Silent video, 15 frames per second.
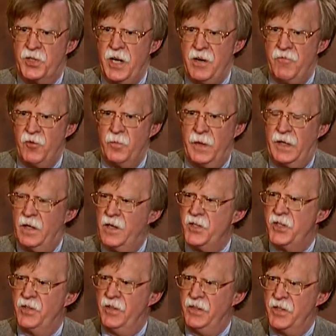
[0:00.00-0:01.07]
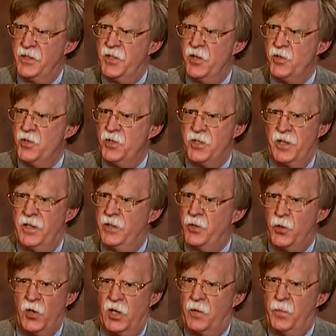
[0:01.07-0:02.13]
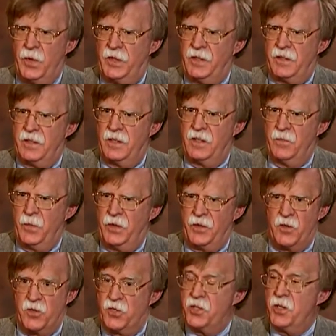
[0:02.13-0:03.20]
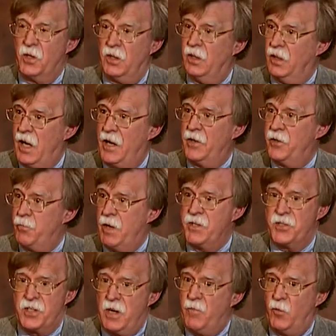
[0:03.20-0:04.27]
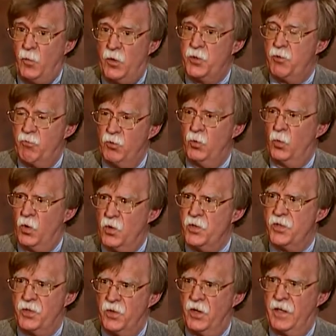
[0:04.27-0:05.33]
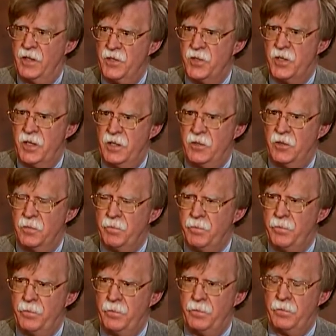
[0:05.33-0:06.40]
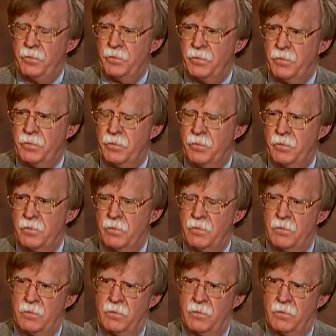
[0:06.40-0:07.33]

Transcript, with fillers: safer because of the decisions that it took, but there are still a lot of threats, some of which grew worse during his tenure. Is the United States